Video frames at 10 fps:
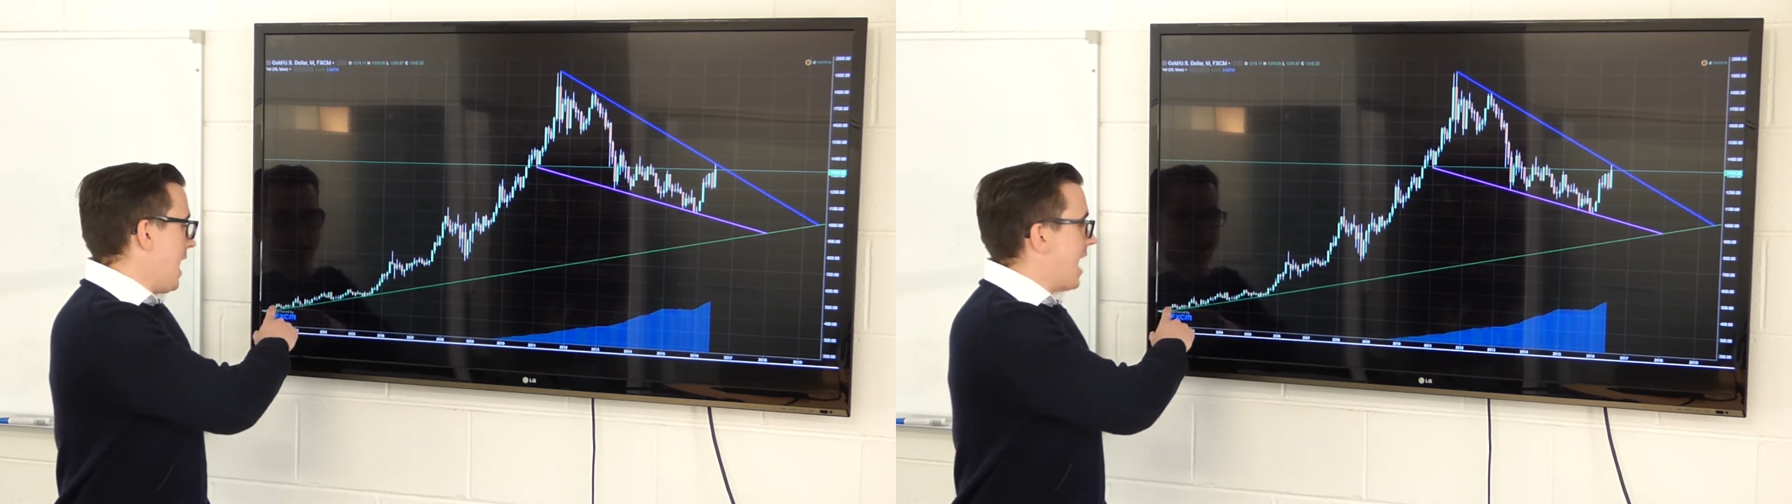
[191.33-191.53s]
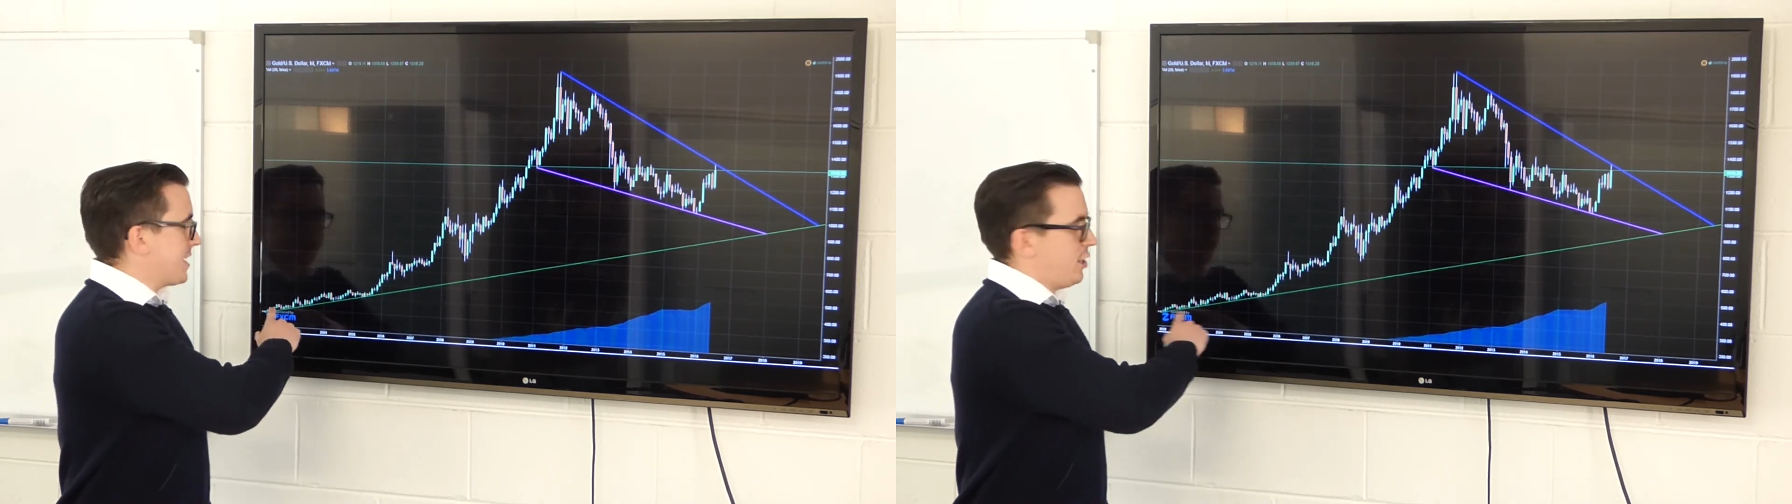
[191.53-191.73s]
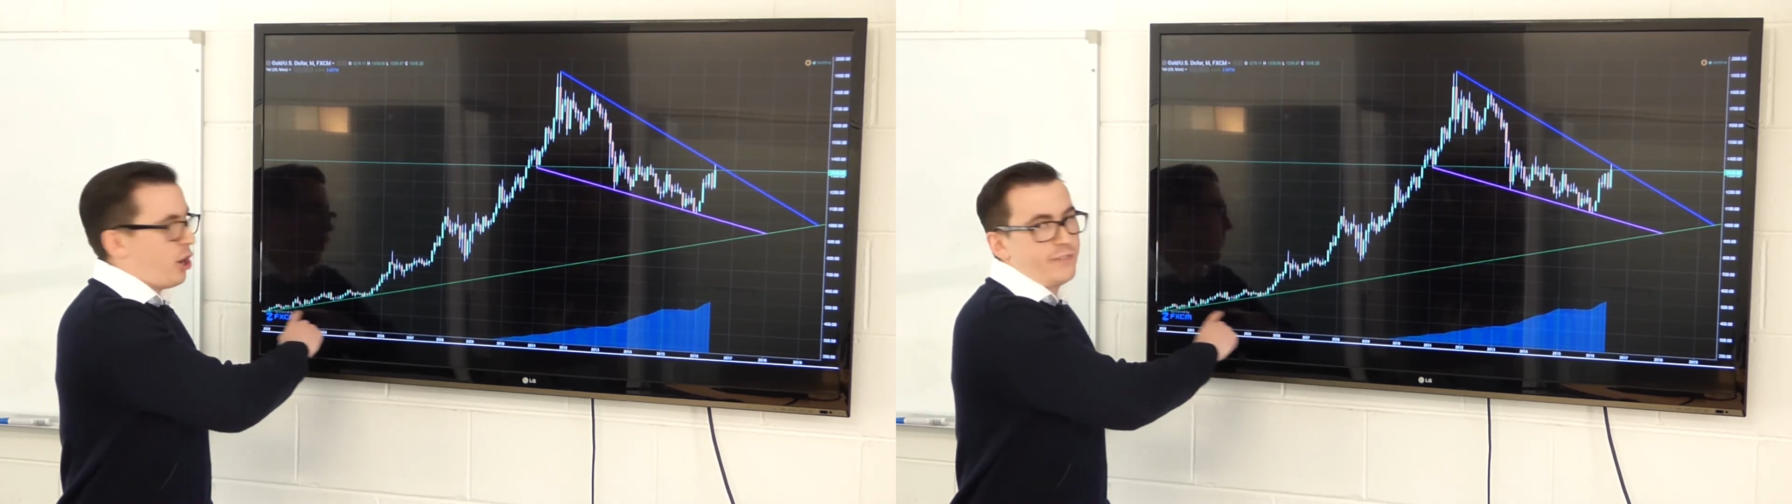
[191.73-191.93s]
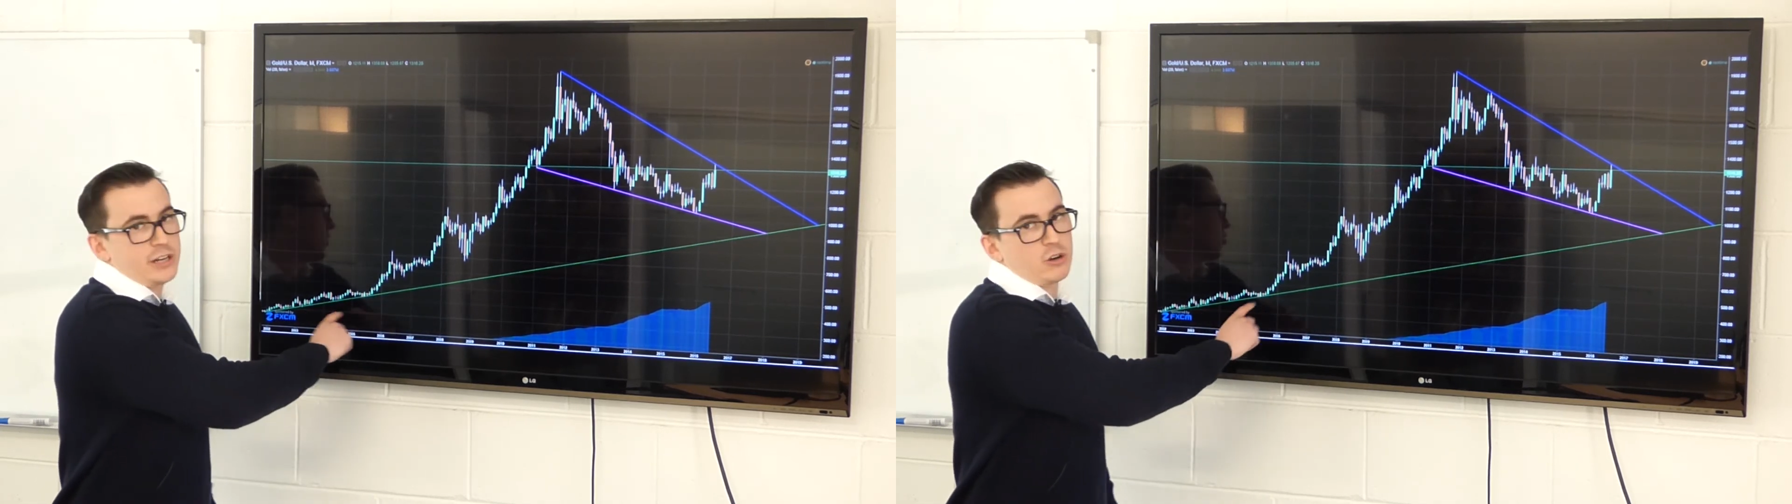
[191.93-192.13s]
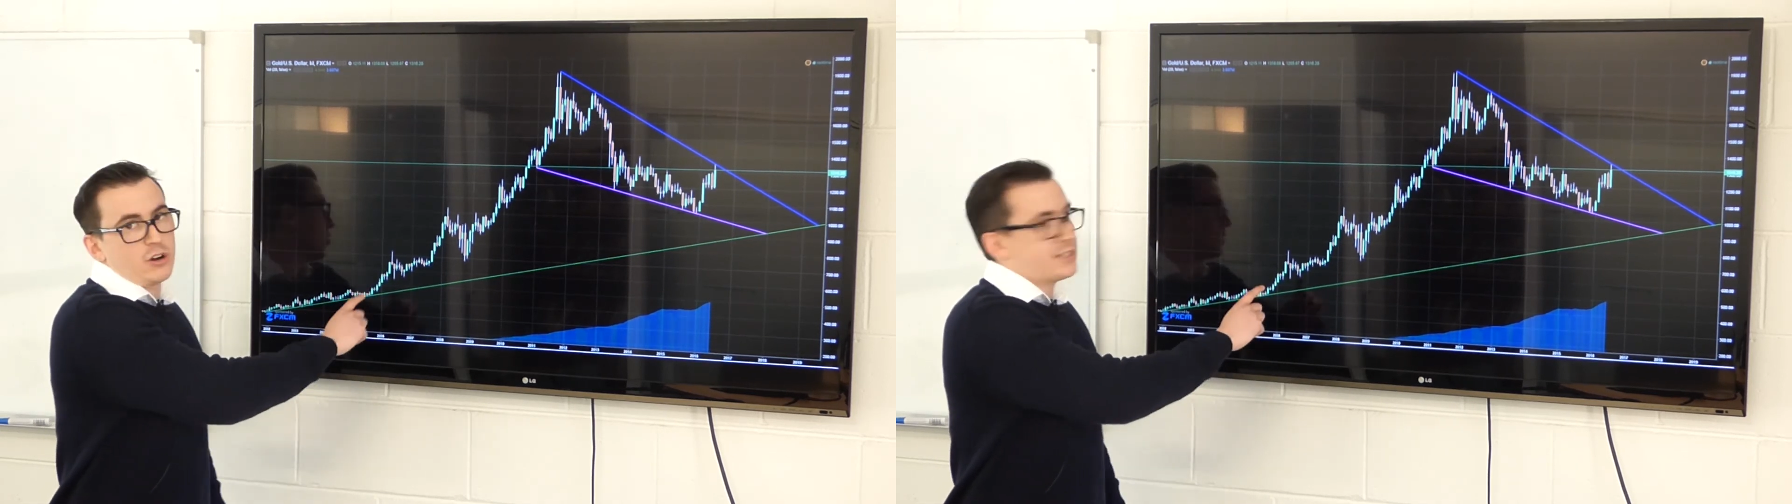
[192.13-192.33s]
actually
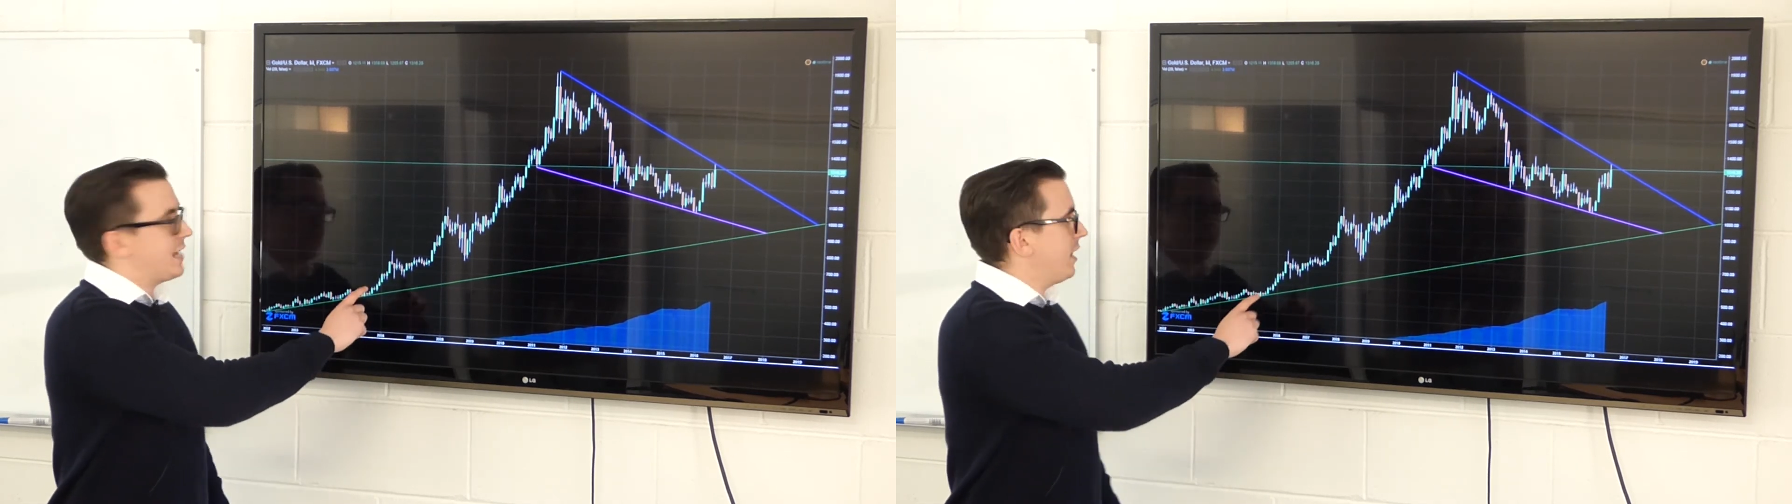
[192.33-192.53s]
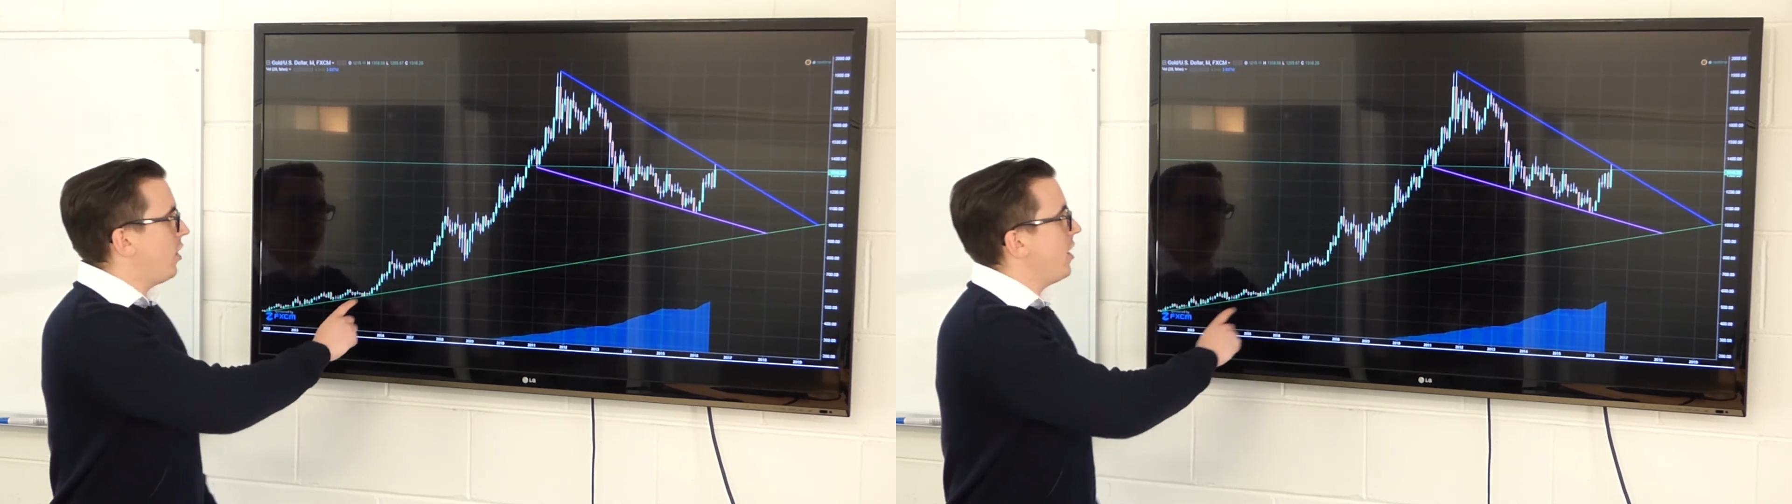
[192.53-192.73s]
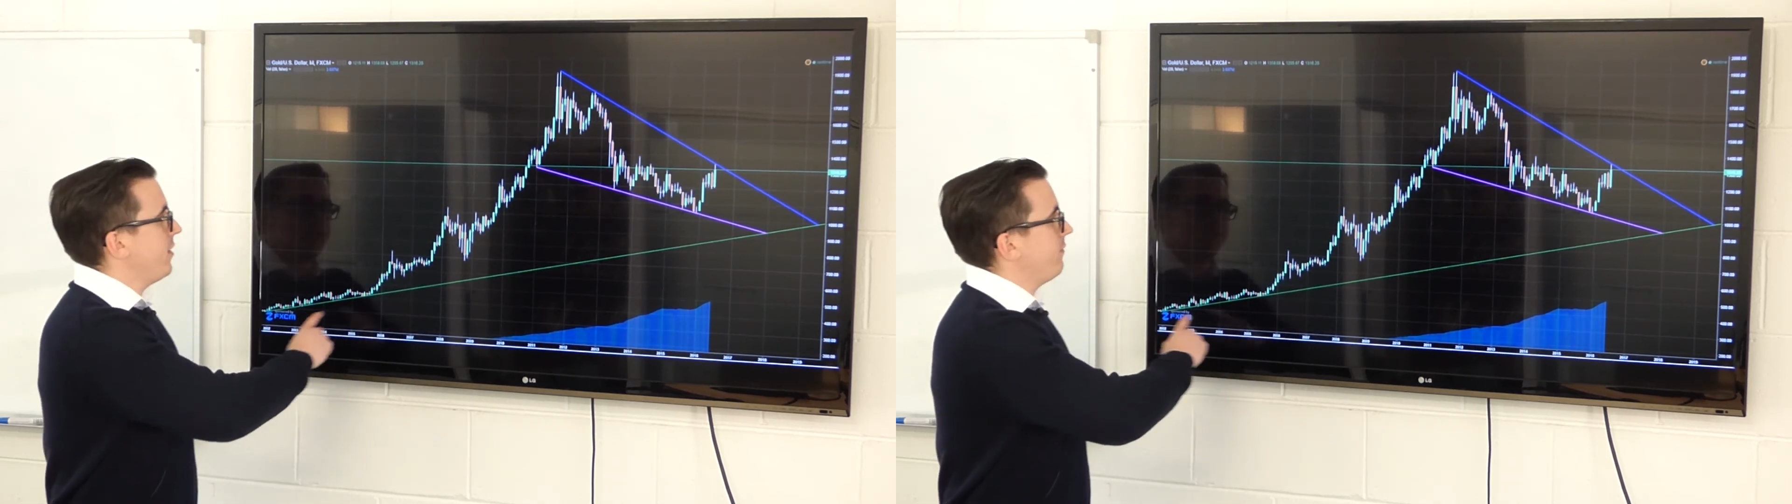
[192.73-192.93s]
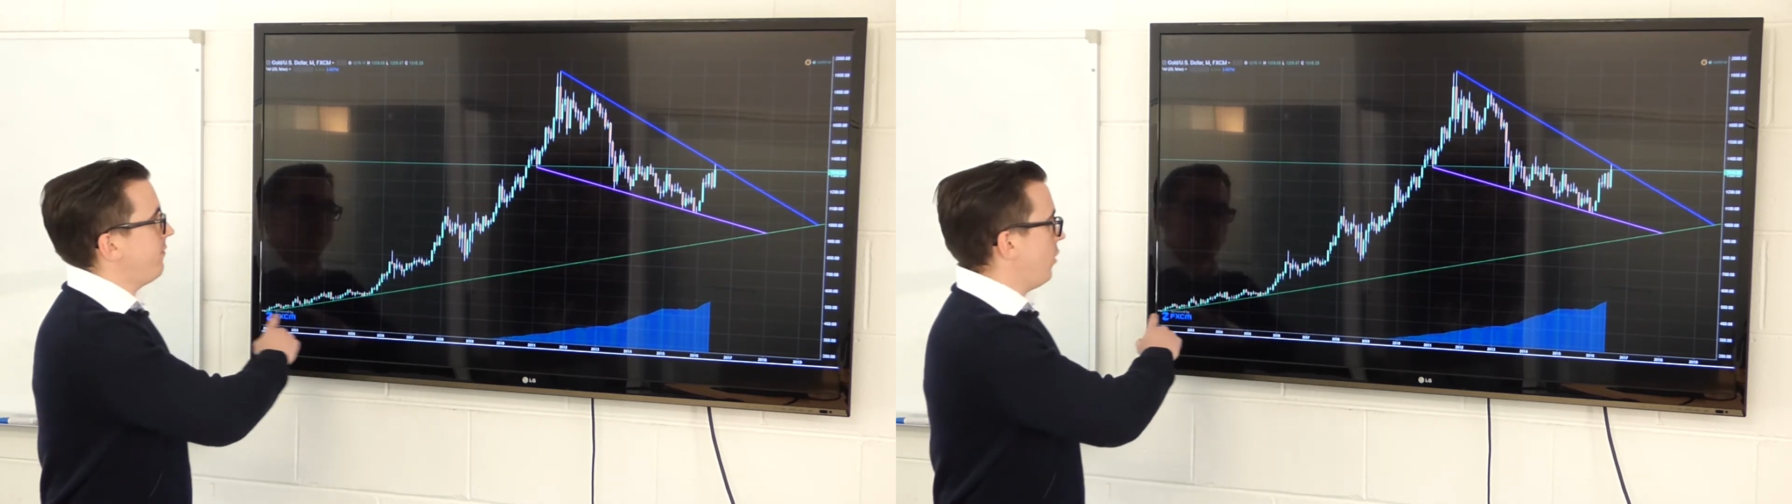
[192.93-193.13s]
hovered across that line.